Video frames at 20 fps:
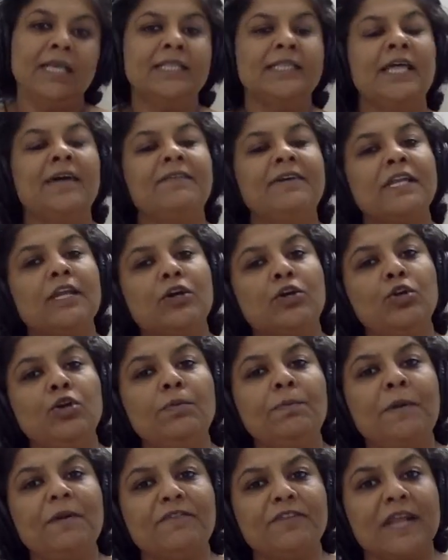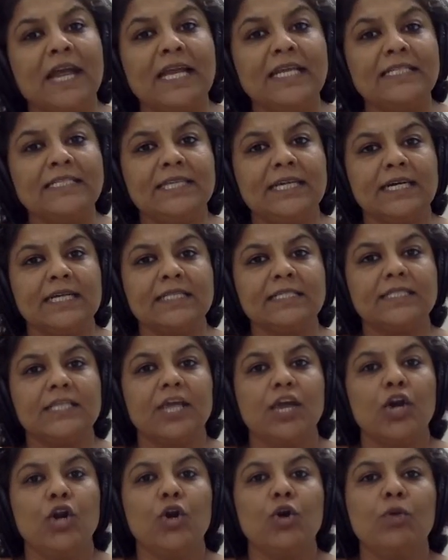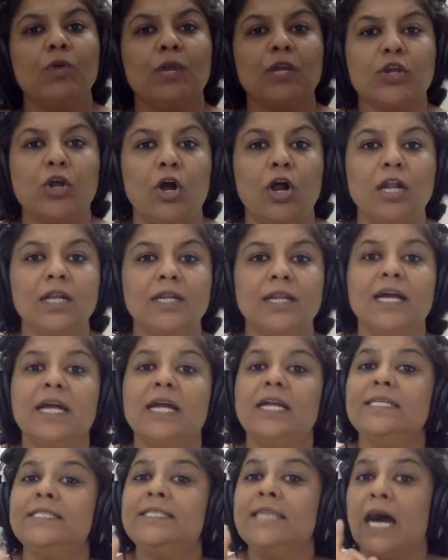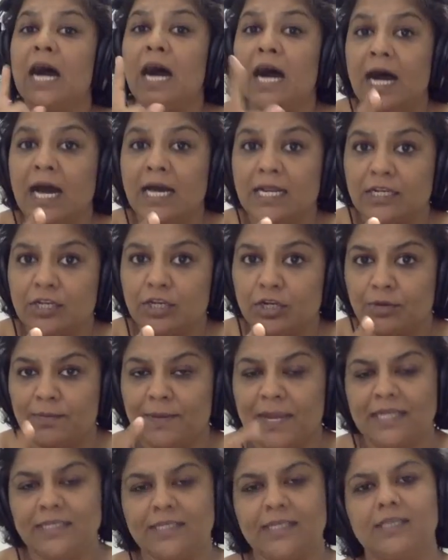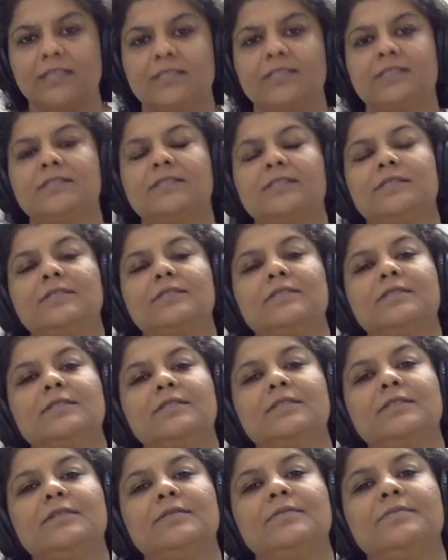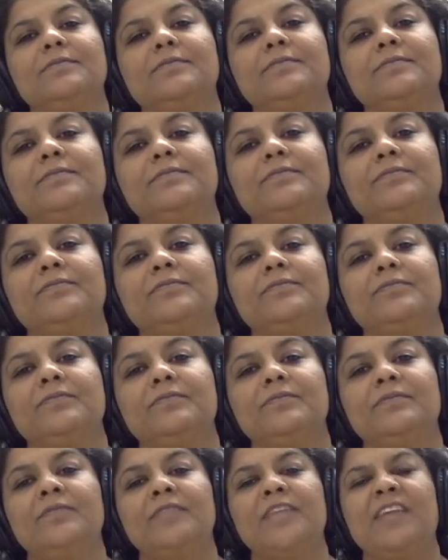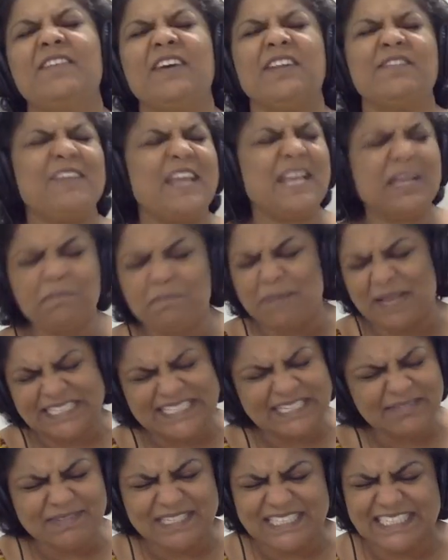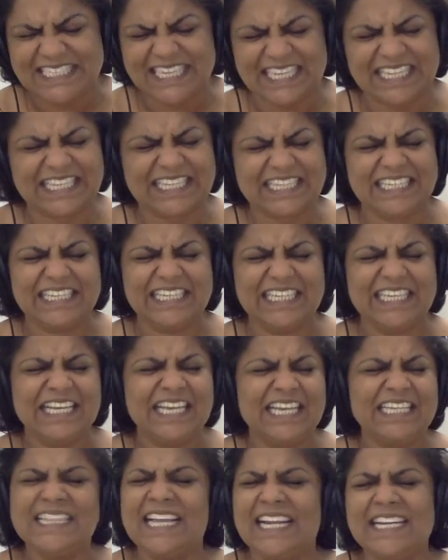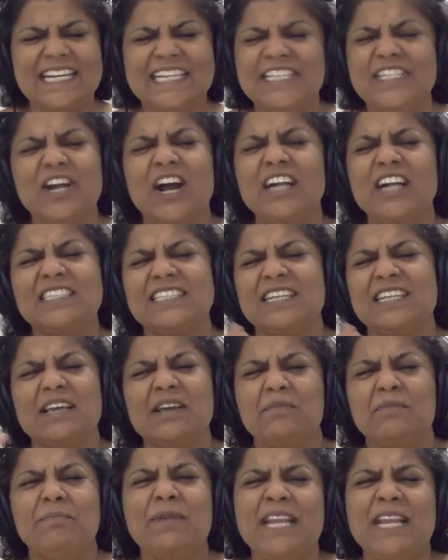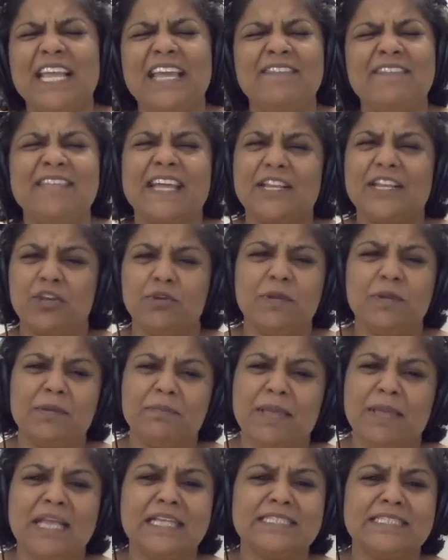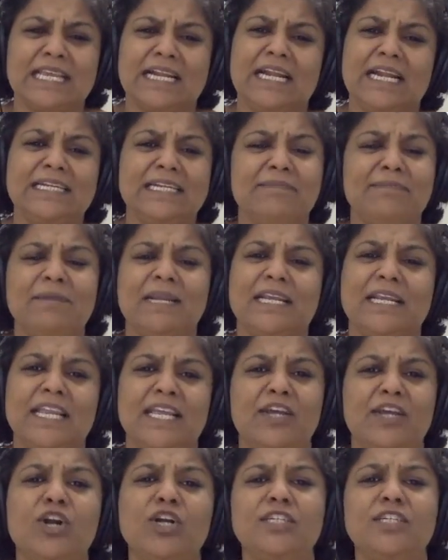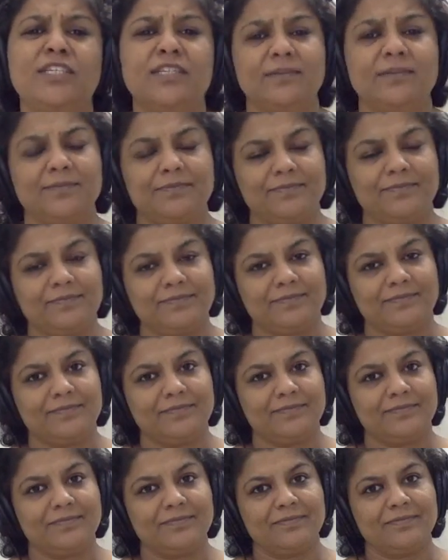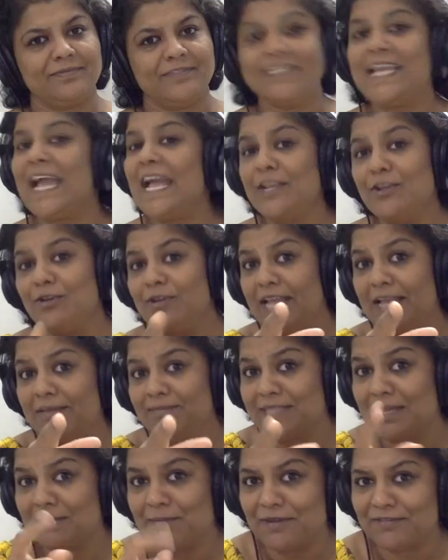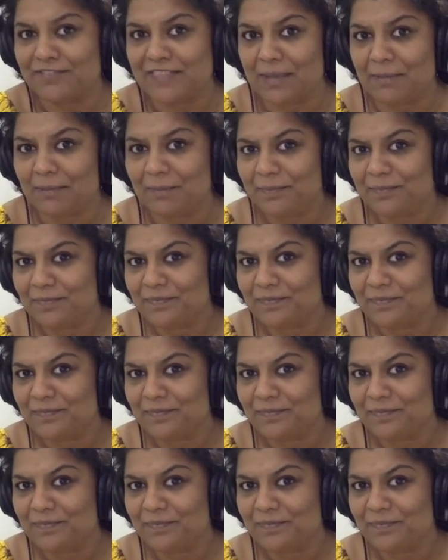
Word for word: There were a group of writers who were called dark romantics. They were very pessimistic. They did not believe that human beings are ultimately good. Can you name some of them?